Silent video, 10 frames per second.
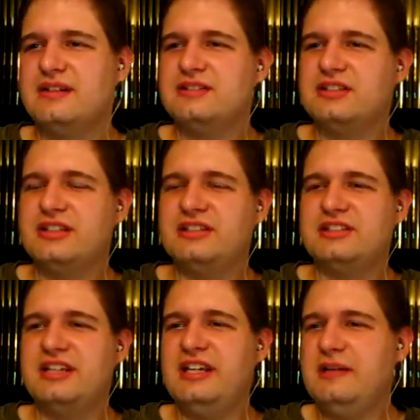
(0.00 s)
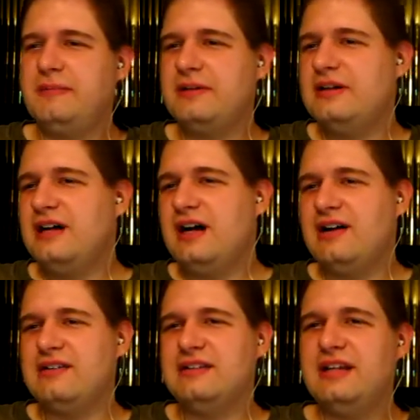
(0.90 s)
just keep
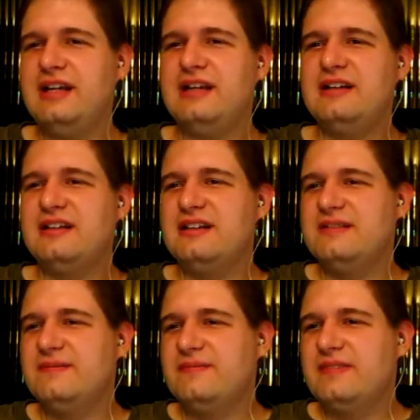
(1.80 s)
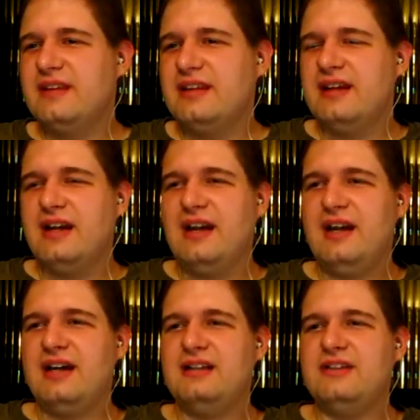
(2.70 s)
our lead, and